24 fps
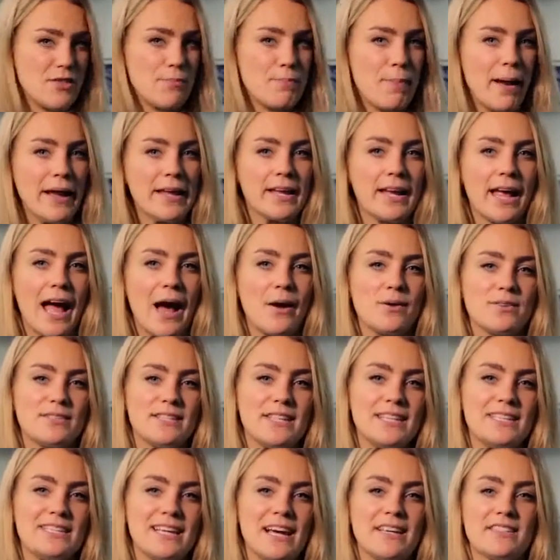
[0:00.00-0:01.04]
that bank account
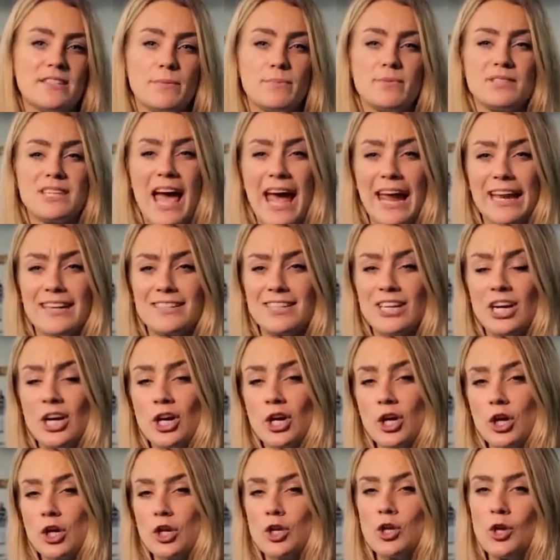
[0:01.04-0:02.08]
details obtained
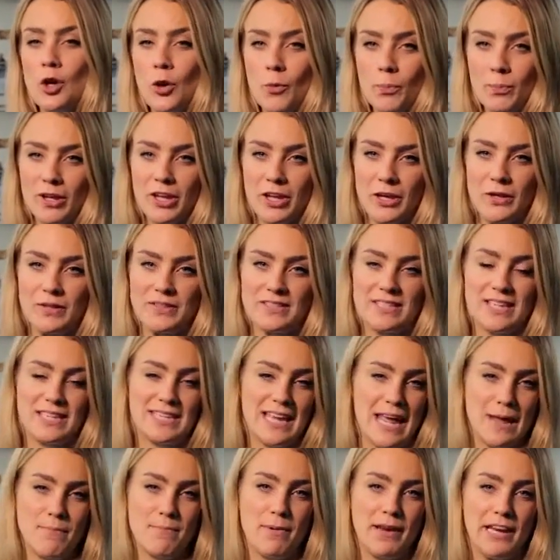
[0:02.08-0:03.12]
could not be used to
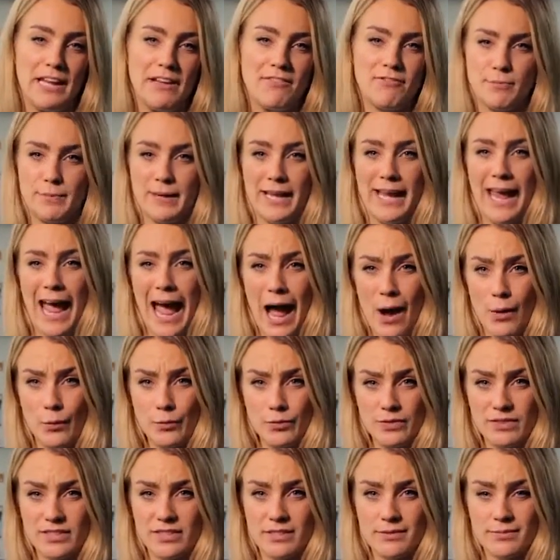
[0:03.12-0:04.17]
take money from
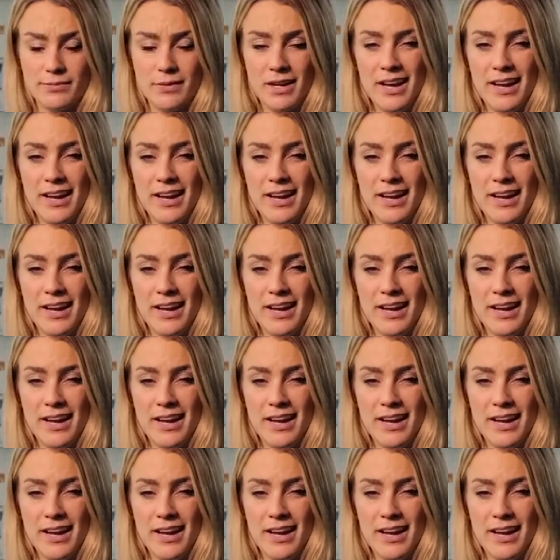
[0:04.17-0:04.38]
accounts.